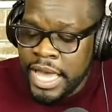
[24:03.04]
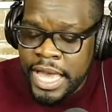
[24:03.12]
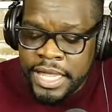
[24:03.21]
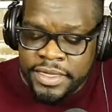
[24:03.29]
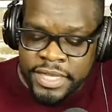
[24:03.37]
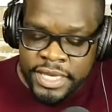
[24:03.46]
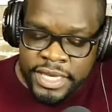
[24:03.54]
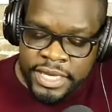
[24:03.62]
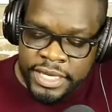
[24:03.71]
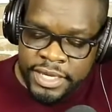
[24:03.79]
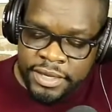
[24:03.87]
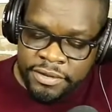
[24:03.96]

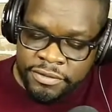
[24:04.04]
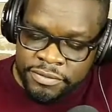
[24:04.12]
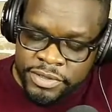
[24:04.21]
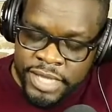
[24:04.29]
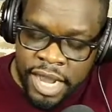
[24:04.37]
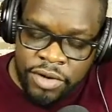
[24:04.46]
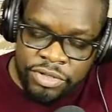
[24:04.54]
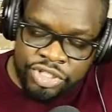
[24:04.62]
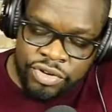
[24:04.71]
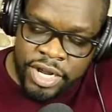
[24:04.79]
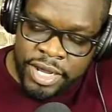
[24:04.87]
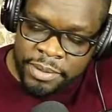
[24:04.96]
The Donald
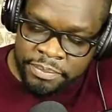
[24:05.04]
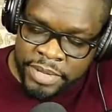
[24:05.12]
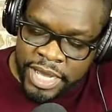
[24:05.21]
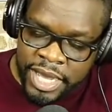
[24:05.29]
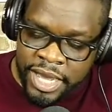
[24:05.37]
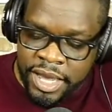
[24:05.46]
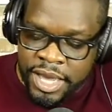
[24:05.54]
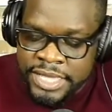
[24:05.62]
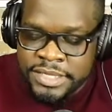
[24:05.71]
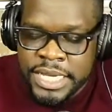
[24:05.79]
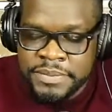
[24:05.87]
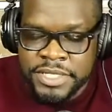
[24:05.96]
Trump
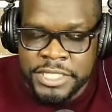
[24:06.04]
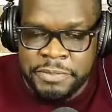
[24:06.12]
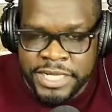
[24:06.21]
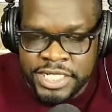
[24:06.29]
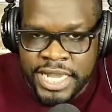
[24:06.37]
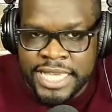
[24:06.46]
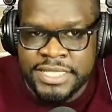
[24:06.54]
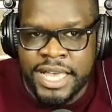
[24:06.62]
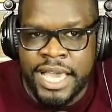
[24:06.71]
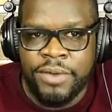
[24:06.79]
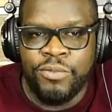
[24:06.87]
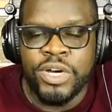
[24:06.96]
acceptance speech last
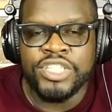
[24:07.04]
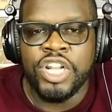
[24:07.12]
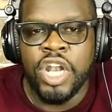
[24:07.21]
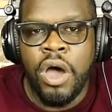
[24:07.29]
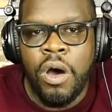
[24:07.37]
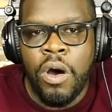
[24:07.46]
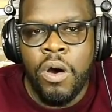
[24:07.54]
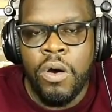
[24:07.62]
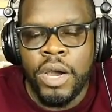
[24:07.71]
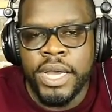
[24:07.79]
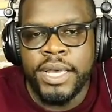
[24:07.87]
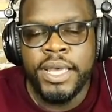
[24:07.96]
night was
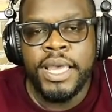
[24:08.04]
long.